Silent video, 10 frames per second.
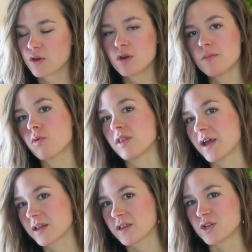they're going to be more
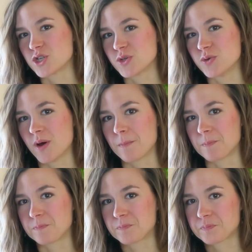likely to
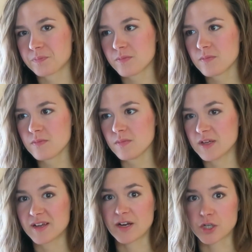
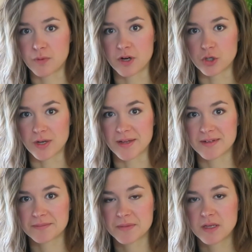actually want to drink
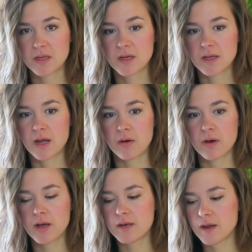it.
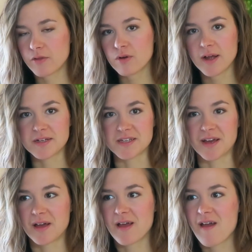Now, another
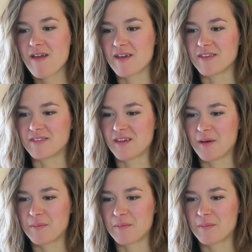idea is,